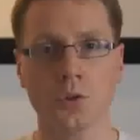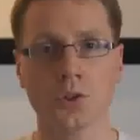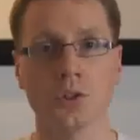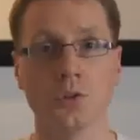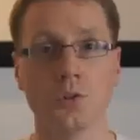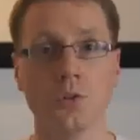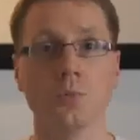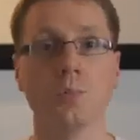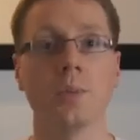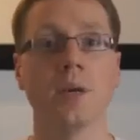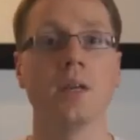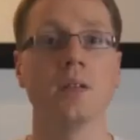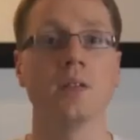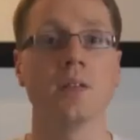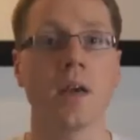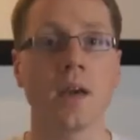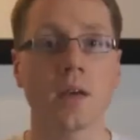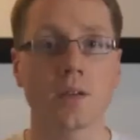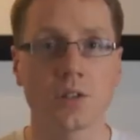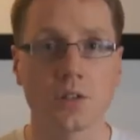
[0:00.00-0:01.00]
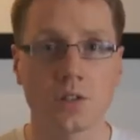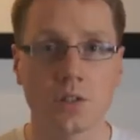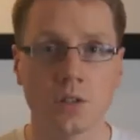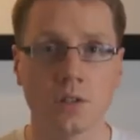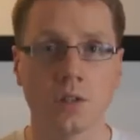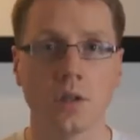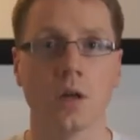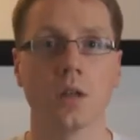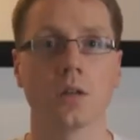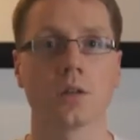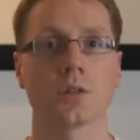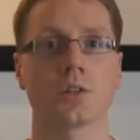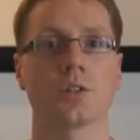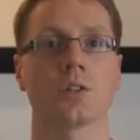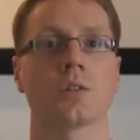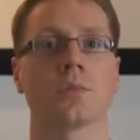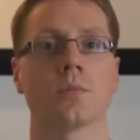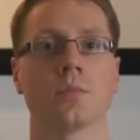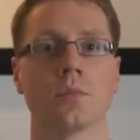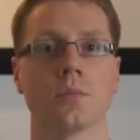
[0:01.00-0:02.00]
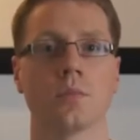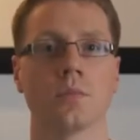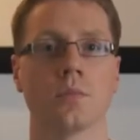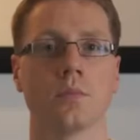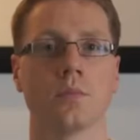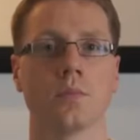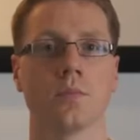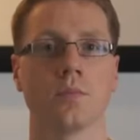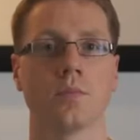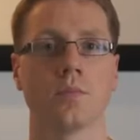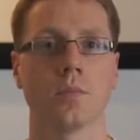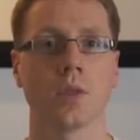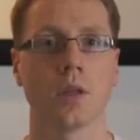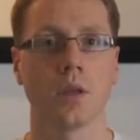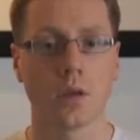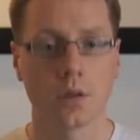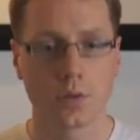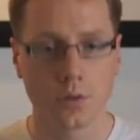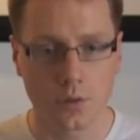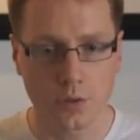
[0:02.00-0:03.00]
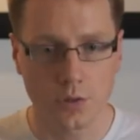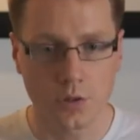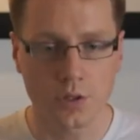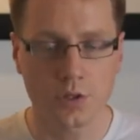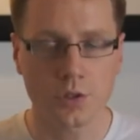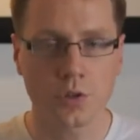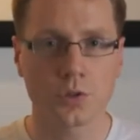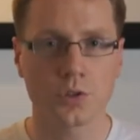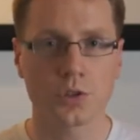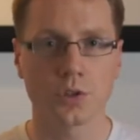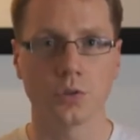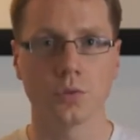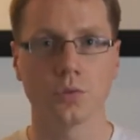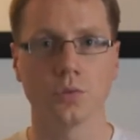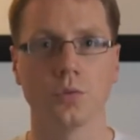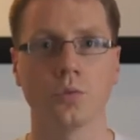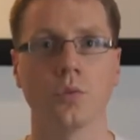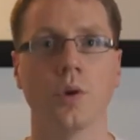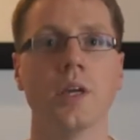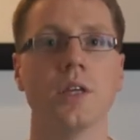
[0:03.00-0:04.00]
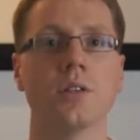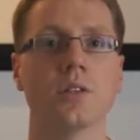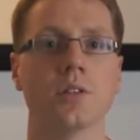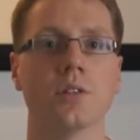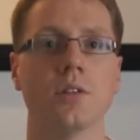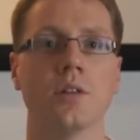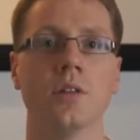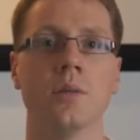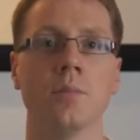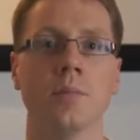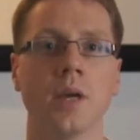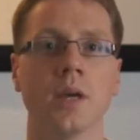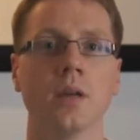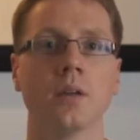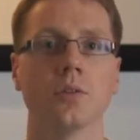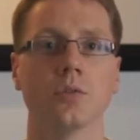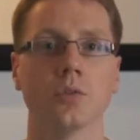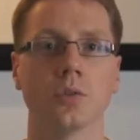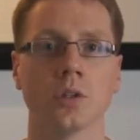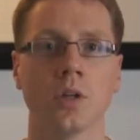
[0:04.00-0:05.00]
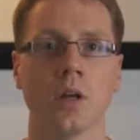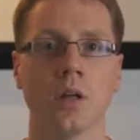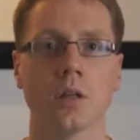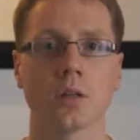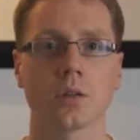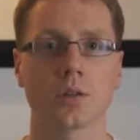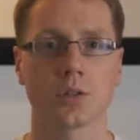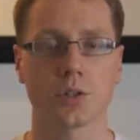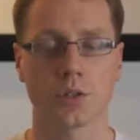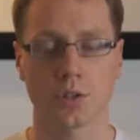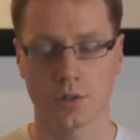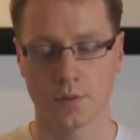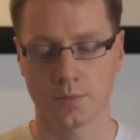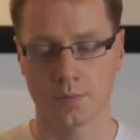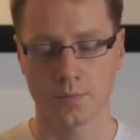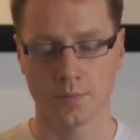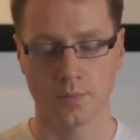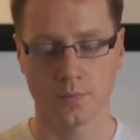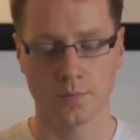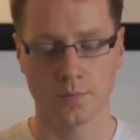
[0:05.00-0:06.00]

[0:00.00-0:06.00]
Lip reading: Also, you pay taxes in dollars. This also raises the demand for dollars.